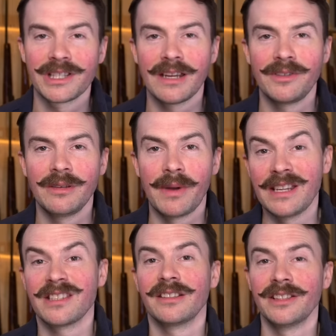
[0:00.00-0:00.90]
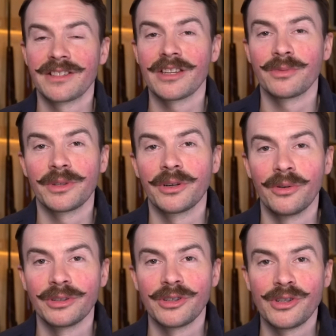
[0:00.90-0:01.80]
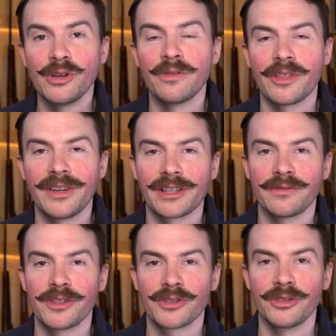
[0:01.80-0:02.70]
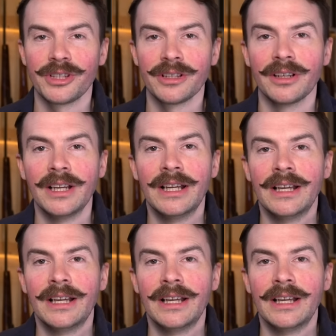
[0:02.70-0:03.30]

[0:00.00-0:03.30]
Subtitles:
safety basically says what they're going to do for the next fiscal year,